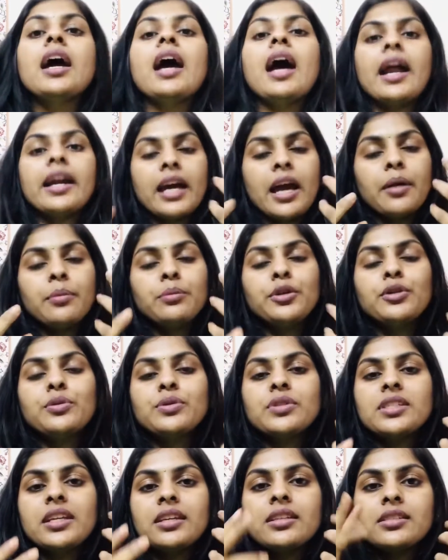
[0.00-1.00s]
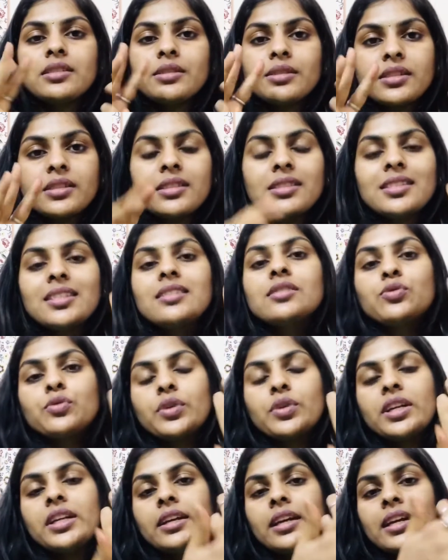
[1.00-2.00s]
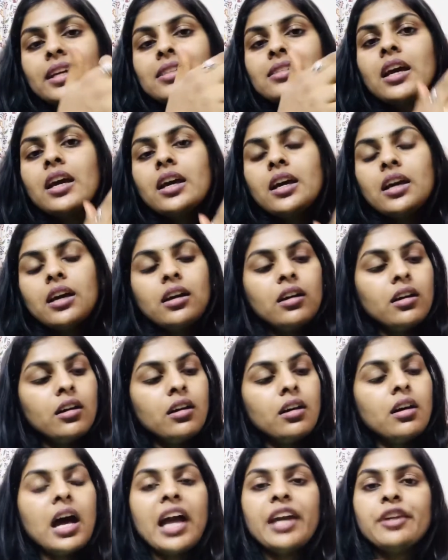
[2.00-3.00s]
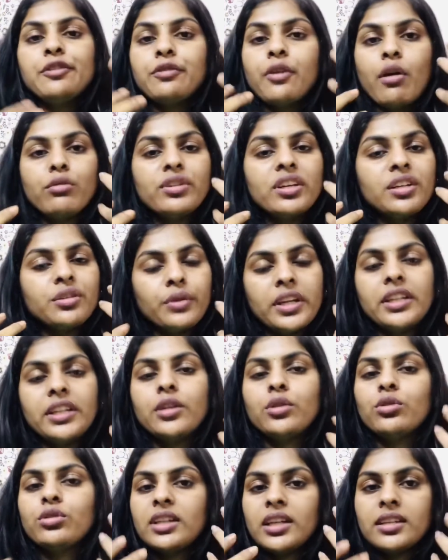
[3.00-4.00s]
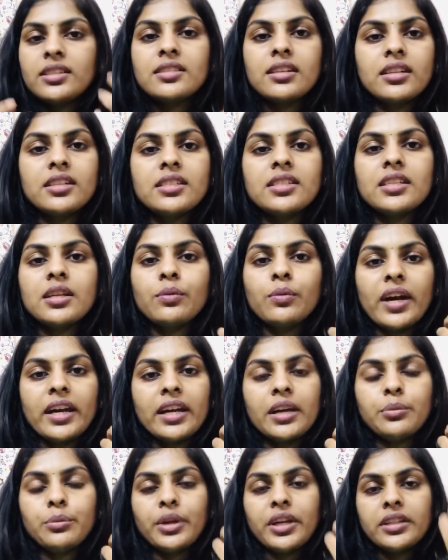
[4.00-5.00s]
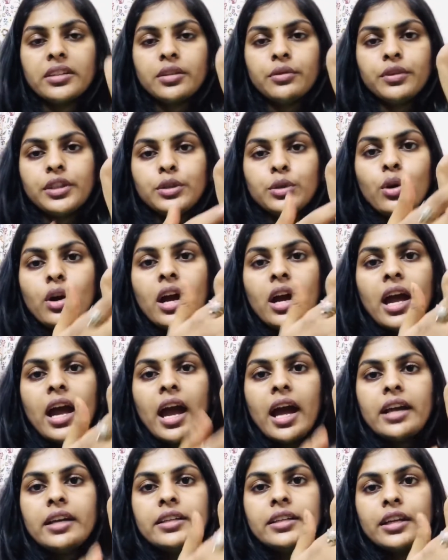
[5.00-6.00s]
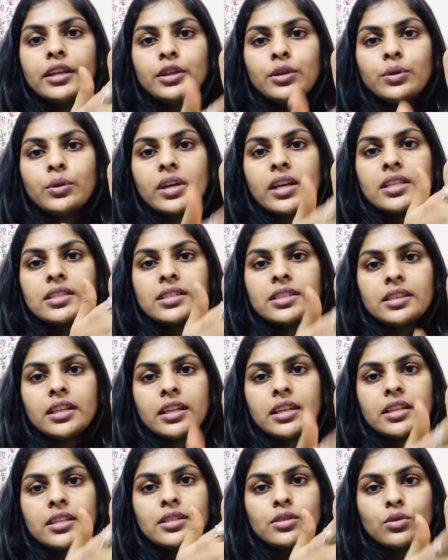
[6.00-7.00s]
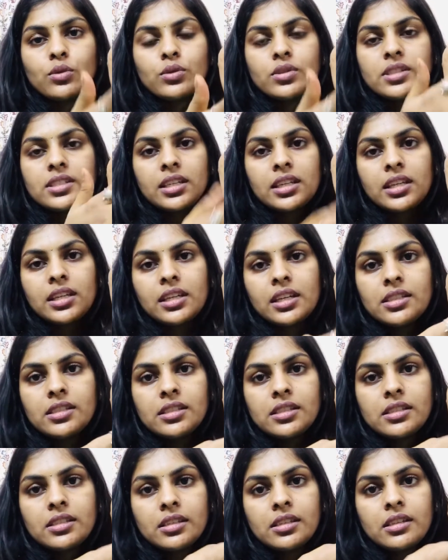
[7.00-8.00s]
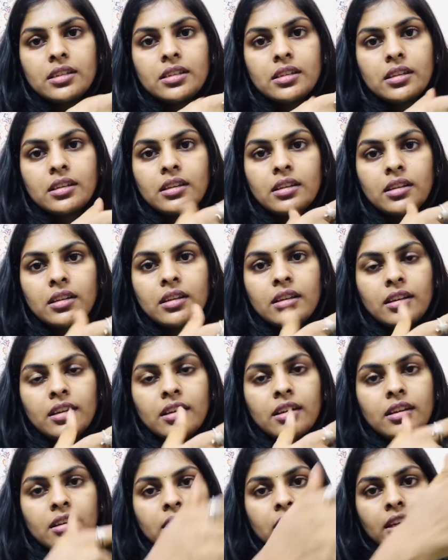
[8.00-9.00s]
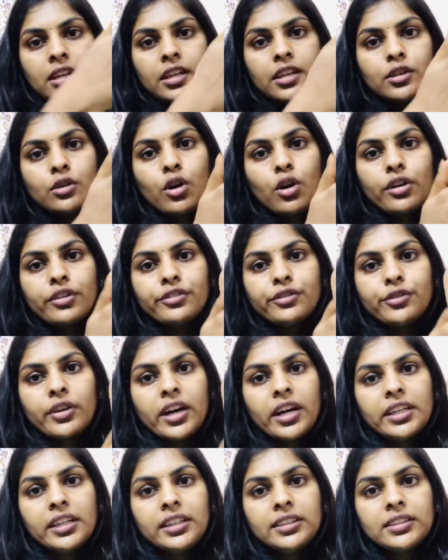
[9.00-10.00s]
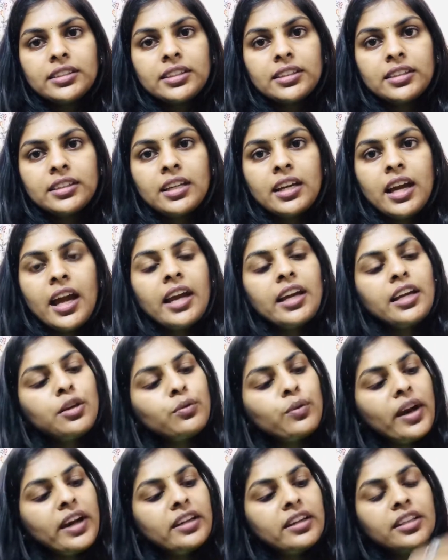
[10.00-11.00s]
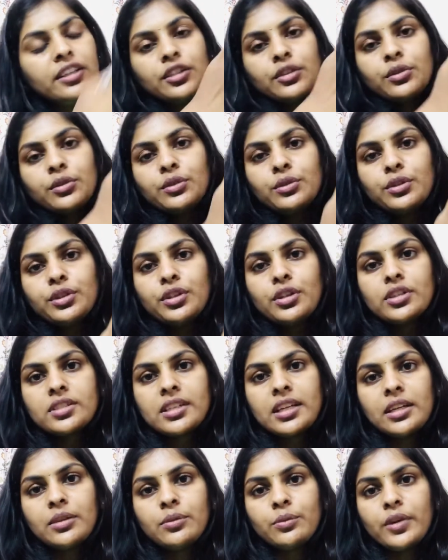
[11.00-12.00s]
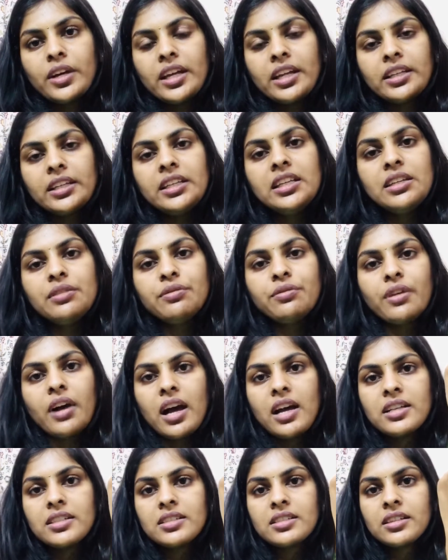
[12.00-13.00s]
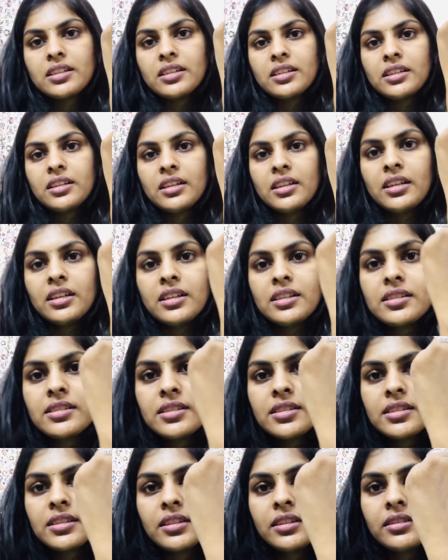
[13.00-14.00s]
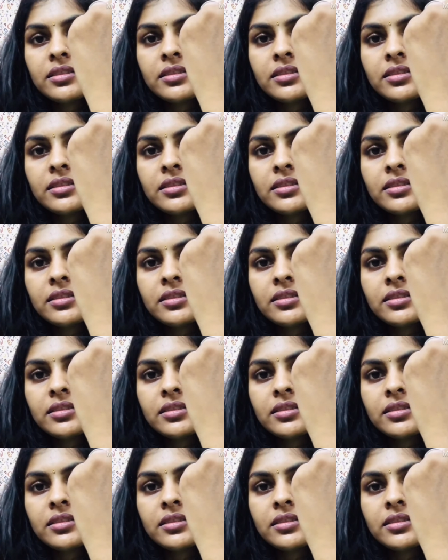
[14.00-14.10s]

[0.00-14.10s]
And I'm using this since 3 days. I found it very good. That is the reason why I made the video. And here you can see there is no stickiness. It got dried and it went into your skin very fast. See?